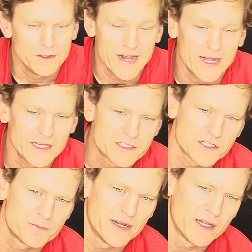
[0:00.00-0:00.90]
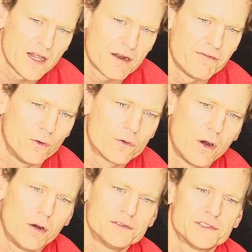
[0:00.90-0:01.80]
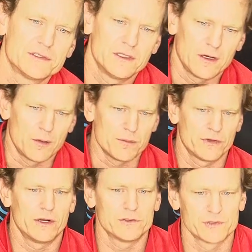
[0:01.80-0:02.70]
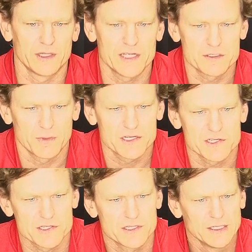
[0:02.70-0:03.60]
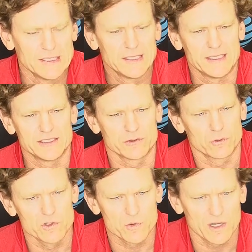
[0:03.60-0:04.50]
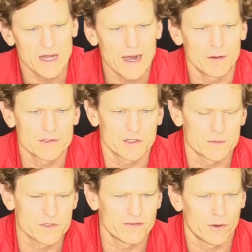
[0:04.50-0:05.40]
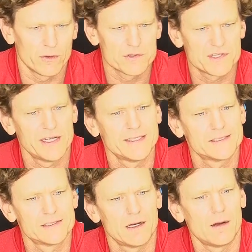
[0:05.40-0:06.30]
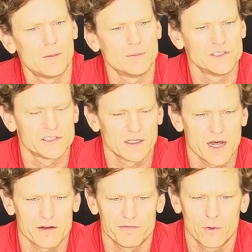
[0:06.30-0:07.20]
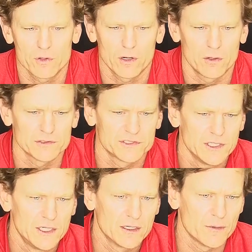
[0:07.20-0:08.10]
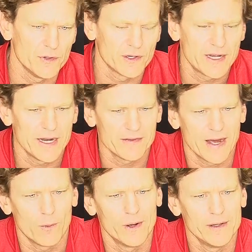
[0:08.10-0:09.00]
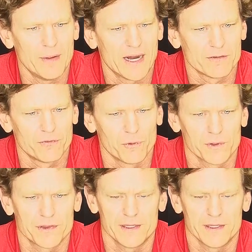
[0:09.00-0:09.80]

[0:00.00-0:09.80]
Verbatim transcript: Yeah, it's just been a lot of phone calls. Um, you know, it's really as much as, as the rules would allow in terms of all those things. Um, just a lot of phone calls, communicating that way back and forth.